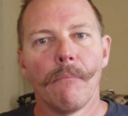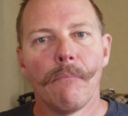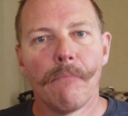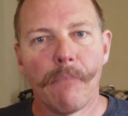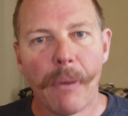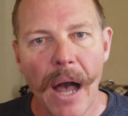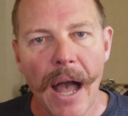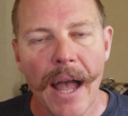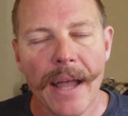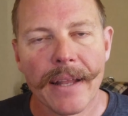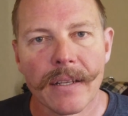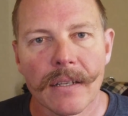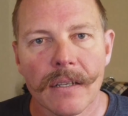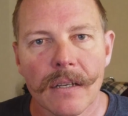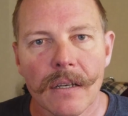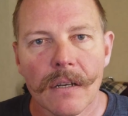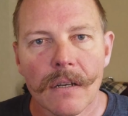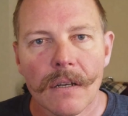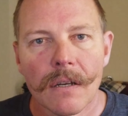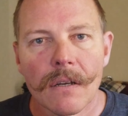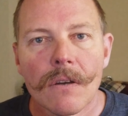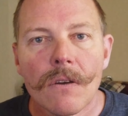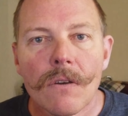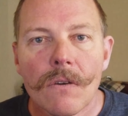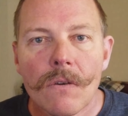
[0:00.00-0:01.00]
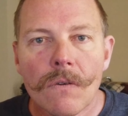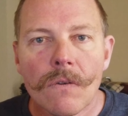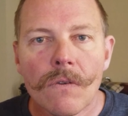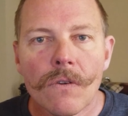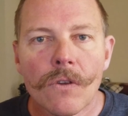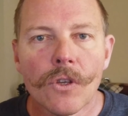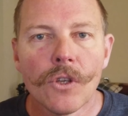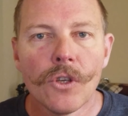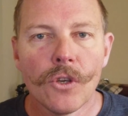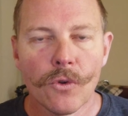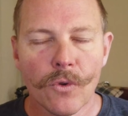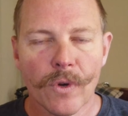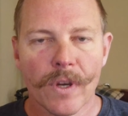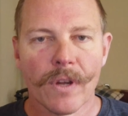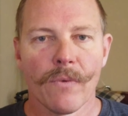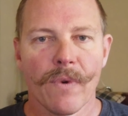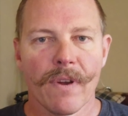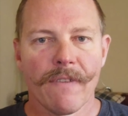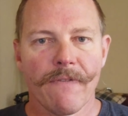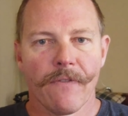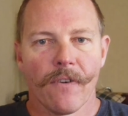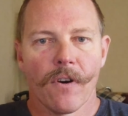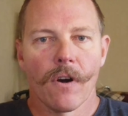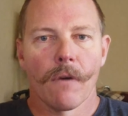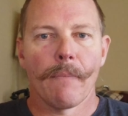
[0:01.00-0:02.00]
But you can
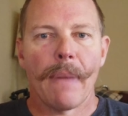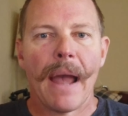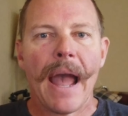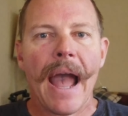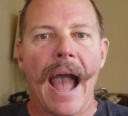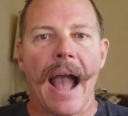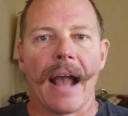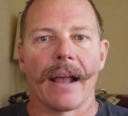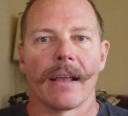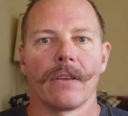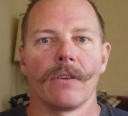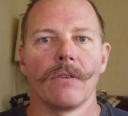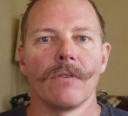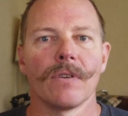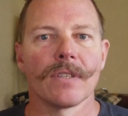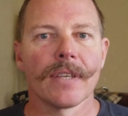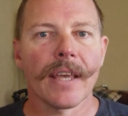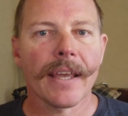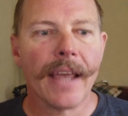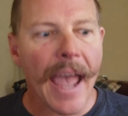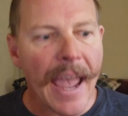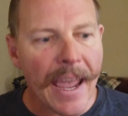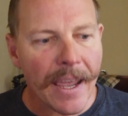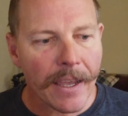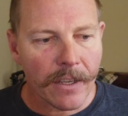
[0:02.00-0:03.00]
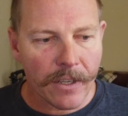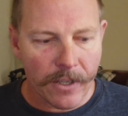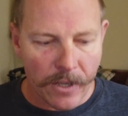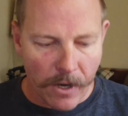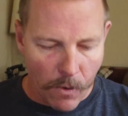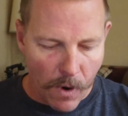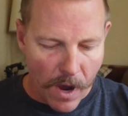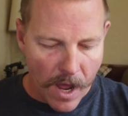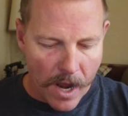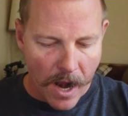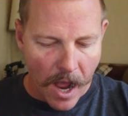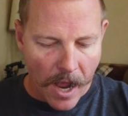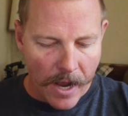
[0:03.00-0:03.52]
refer back. You can say, hey, you know what?